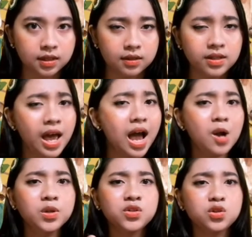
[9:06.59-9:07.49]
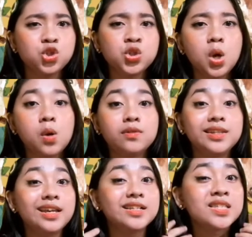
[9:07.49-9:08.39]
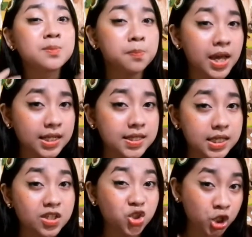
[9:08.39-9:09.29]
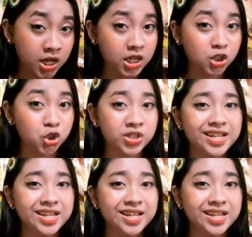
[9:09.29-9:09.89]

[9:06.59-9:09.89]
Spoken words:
The arrows show the expected change